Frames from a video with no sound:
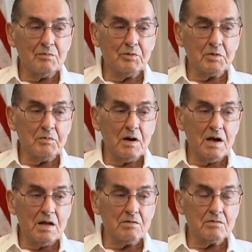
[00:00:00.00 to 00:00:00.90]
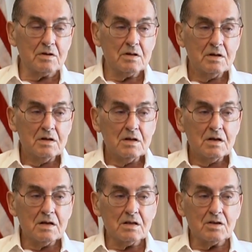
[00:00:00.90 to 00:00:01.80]
I put my hand on it,
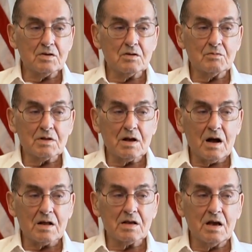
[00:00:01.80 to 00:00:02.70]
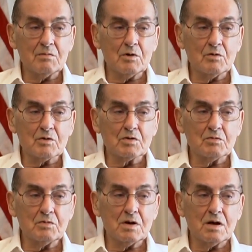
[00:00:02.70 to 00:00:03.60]
and the German guy came over to
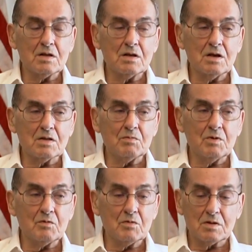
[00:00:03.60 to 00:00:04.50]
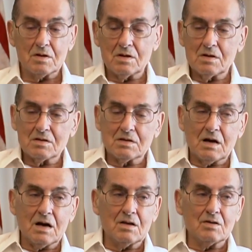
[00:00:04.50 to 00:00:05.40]
me and hit me with the
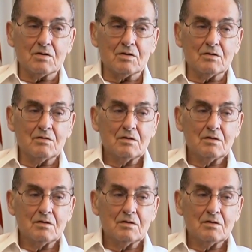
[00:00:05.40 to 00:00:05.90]
side, you know.